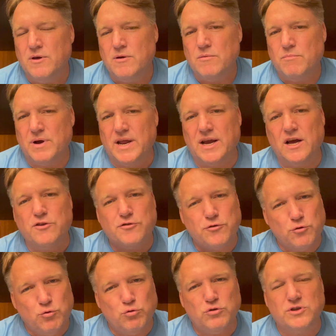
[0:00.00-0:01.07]
But I got
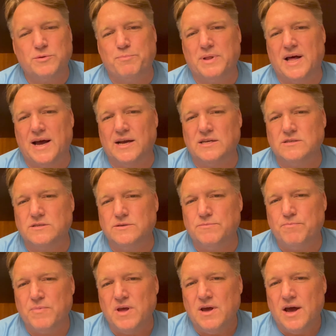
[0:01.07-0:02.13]
school supplies.
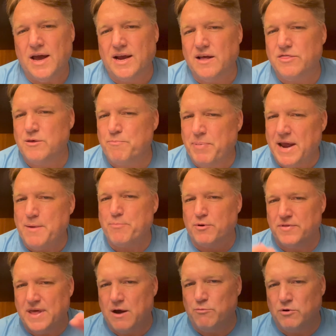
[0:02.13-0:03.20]
I got the
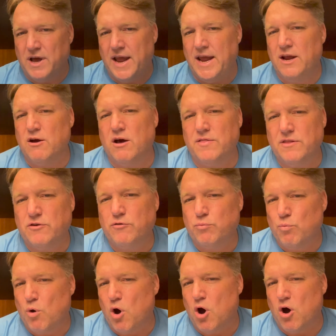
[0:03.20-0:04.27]
paper that will hang on this
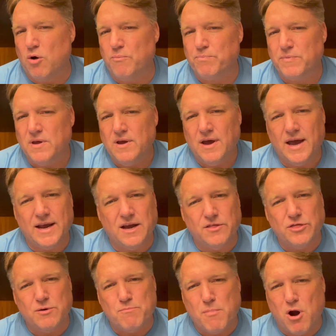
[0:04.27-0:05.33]
wall. I
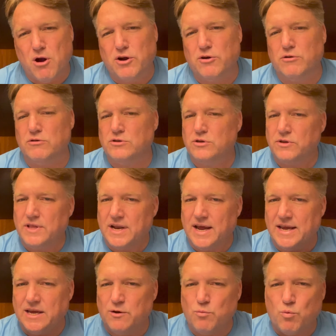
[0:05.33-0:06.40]
got the markers so that
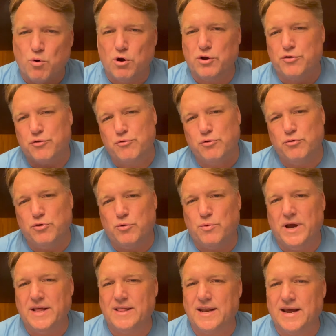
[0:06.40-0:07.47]
I can work through the
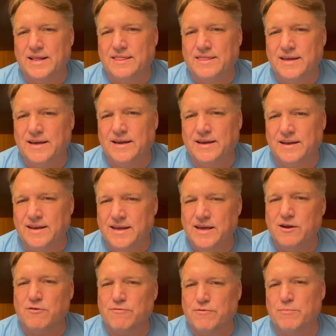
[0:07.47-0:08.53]
way that I think and
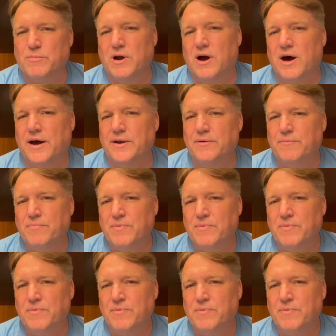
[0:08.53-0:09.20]
hear from God.